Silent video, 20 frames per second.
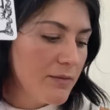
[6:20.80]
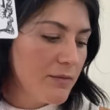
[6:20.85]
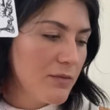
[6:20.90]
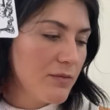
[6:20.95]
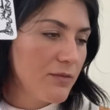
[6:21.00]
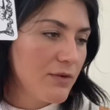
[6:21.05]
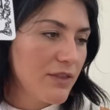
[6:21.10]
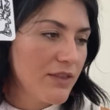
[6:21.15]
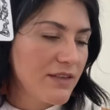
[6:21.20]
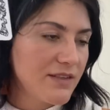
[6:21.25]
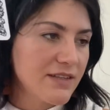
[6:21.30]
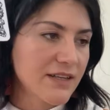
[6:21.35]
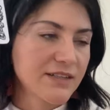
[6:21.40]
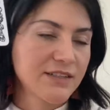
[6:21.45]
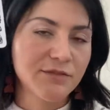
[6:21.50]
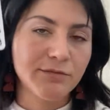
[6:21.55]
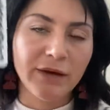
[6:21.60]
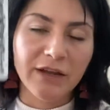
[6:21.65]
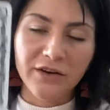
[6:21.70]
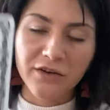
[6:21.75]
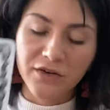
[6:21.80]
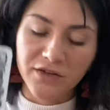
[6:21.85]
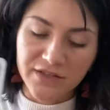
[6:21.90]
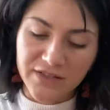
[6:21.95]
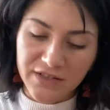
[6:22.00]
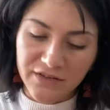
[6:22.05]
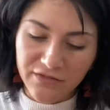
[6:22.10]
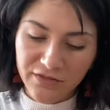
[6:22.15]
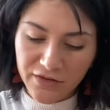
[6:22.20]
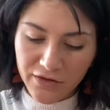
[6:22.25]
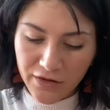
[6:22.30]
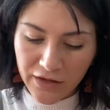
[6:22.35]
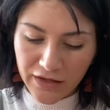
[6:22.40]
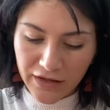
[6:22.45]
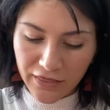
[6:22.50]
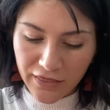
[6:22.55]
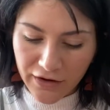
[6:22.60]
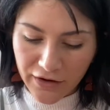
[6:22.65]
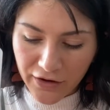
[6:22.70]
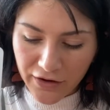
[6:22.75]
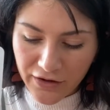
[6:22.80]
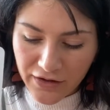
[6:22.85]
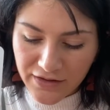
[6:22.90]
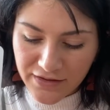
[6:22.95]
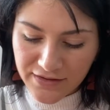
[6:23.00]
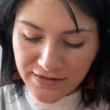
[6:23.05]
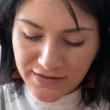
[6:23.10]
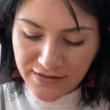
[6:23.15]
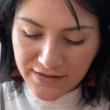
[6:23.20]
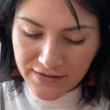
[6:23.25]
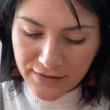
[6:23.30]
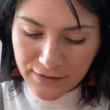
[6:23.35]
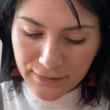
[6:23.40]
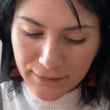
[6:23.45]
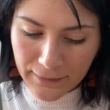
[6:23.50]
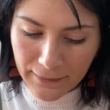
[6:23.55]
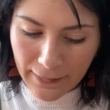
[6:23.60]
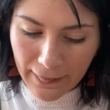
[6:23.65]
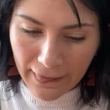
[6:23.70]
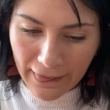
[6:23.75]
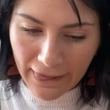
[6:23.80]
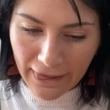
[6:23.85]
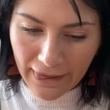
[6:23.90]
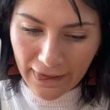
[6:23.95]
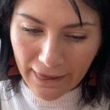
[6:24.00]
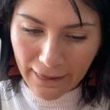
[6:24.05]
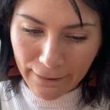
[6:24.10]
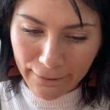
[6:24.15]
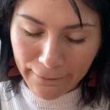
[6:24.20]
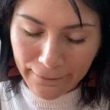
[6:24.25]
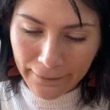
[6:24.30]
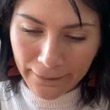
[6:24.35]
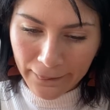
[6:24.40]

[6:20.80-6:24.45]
With the Six of Pentacles, I feel like there is, man,